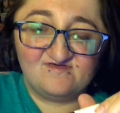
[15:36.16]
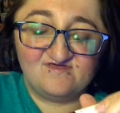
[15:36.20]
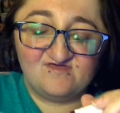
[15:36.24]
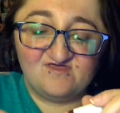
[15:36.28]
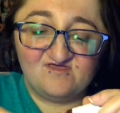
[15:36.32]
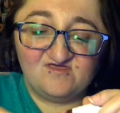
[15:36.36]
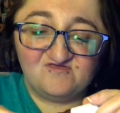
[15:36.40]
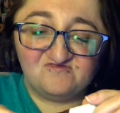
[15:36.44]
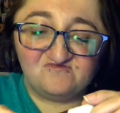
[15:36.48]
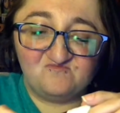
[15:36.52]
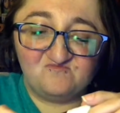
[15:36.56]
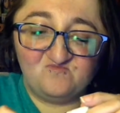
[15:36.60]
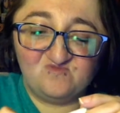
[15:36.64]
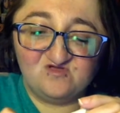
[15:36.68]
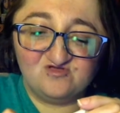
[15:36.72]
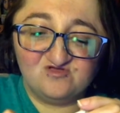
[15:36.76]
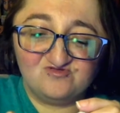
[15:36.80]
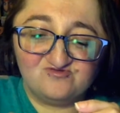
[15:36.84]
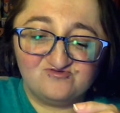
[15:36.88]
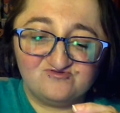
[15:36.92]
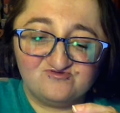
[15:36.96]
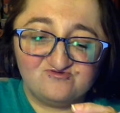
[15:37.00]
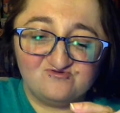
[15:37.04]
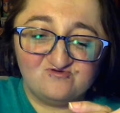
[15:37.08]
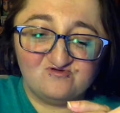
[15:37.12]
is my
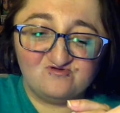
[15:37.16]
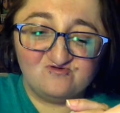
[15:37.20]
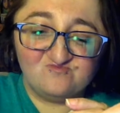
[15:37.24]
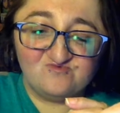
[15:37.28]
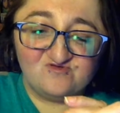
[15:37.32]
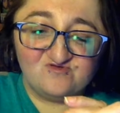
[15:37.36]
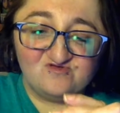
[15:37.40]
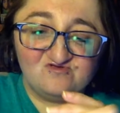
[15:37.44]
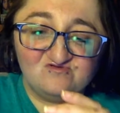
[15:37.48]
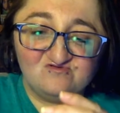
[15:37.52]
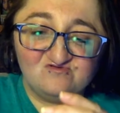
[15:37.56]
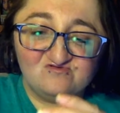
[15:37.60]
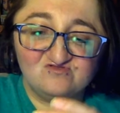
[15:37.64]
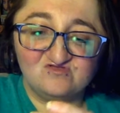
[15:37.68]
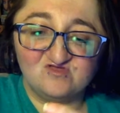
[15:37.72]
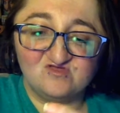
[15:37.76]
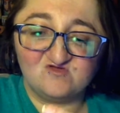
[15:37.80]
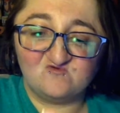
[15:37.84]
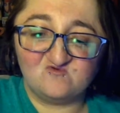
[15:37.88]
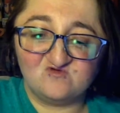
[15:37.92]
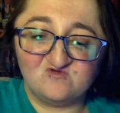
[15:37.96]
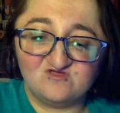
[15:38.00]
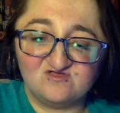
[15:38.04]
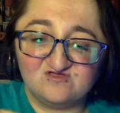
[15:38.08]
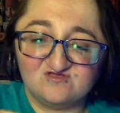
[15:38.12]
Sugar Pill
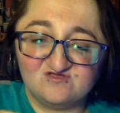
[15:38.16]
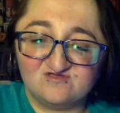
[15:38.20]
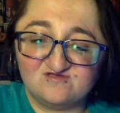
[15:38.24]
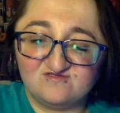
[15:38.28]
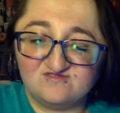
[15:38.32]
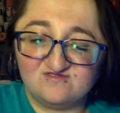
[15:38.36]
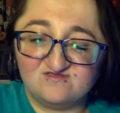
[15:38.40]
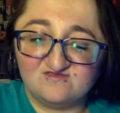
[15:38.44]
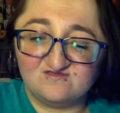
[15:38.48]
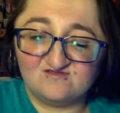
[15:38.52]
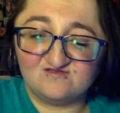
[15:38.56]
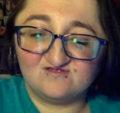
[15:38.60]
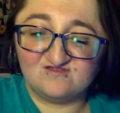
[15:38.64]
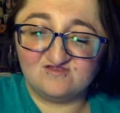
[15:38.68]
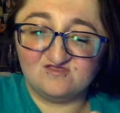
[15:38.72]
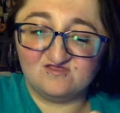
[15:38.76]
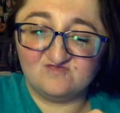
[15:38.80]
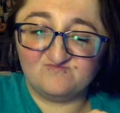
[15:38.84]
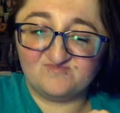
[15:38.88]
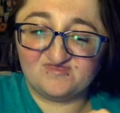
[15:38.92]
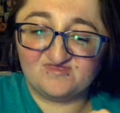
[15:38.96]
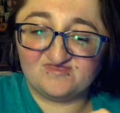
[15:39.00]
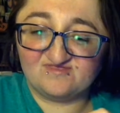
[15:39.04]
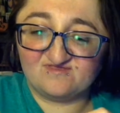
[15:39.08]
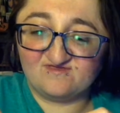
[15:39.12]
Liquid
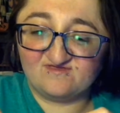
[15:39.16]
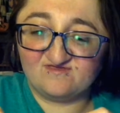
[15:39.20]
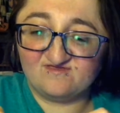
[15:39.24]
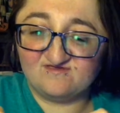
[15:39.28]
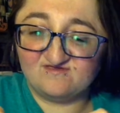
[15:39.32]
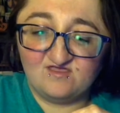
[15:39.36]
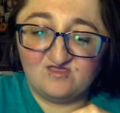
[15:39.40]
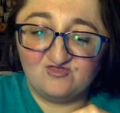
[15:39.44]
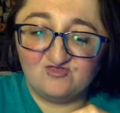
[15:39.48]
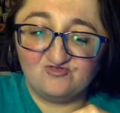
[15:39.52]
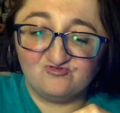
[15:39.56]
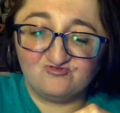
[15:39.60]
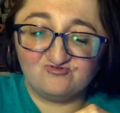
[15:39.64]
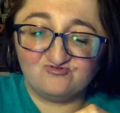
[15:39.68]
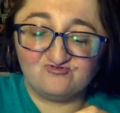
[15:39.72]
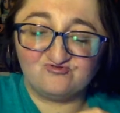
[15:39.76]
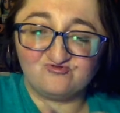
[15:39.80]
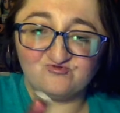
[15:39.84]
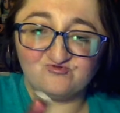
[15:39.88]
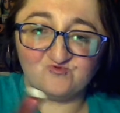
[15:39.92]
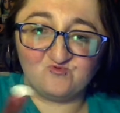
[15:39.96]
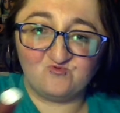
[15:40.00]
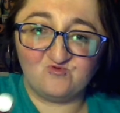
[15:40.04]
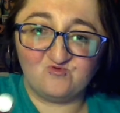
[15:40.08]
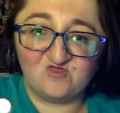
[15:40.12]
Lipstick in
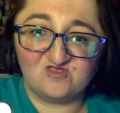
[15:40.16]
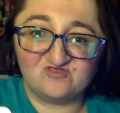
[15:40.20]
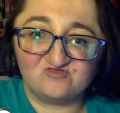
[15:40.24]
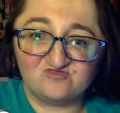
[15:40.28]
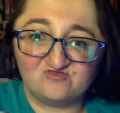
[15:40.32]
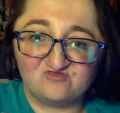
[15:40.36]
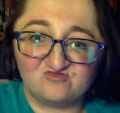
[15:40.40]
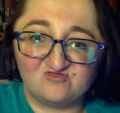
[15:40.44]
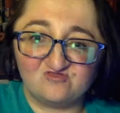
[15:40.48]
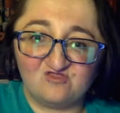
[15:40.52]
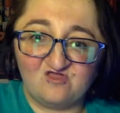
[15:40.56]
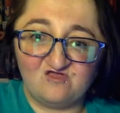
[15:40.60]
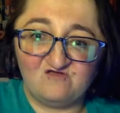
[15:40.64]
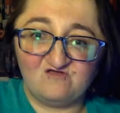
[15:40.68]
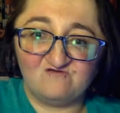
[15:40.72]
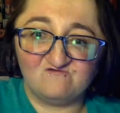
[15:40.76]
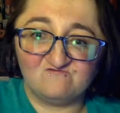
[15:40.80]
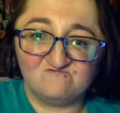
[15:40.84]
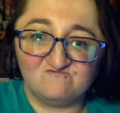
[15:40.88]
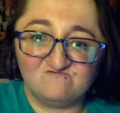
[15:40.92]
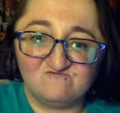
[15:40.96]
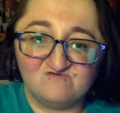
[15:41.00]
Strange Love.